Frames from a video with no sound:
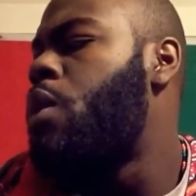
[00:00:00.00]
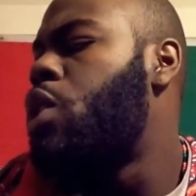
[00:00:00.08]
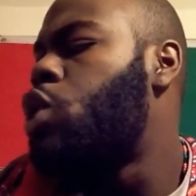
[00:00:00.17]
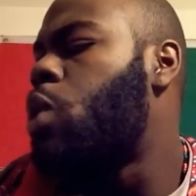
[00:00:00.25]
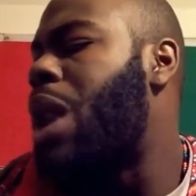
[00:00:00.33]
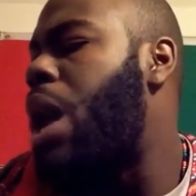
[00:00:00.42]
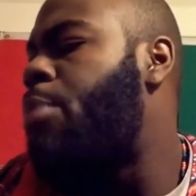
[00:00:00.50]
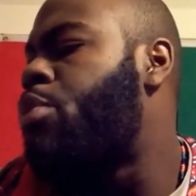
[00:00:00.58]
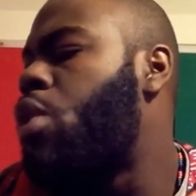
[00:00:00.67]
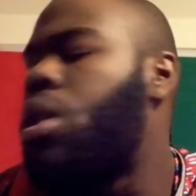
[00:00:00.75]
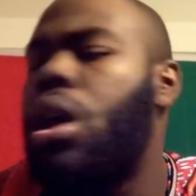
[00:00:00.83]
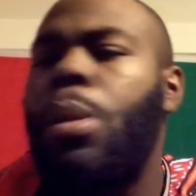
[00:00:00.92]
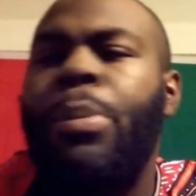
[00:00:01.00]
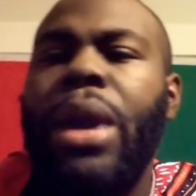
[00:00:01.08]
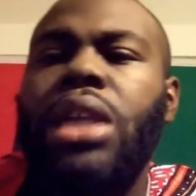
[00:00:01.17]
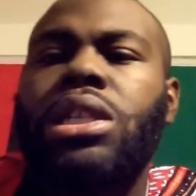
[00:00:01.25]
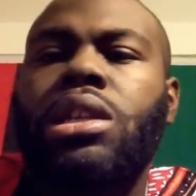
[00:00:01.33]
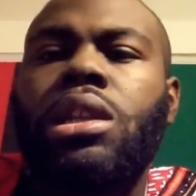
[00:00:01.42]
So I brought up
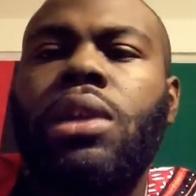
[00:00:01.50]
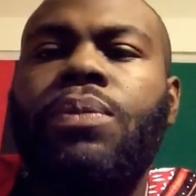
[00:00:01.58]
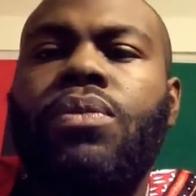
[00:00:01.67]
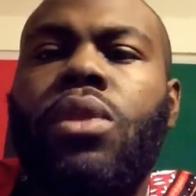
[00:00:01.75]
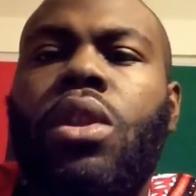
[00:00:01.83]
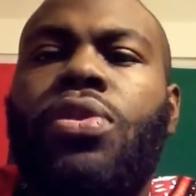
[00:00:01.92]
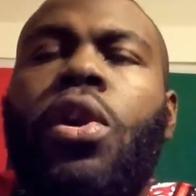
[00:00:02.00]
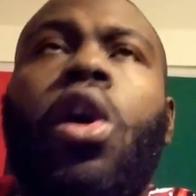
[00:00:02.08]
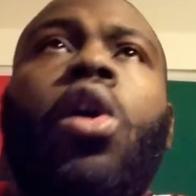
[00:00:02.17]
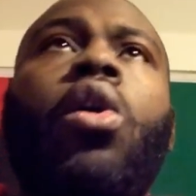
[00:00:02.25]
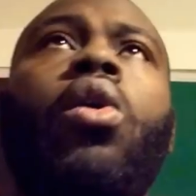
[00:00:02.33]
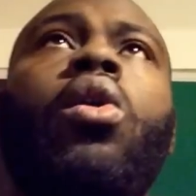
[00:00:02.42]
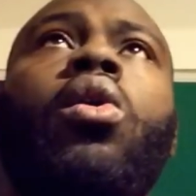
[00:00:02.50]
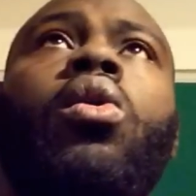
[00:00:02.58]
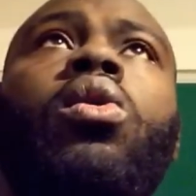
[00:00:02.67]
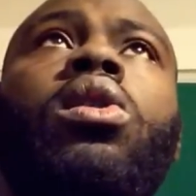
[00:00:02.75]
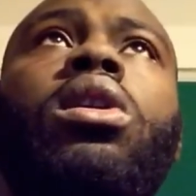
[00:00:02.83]
basically the whole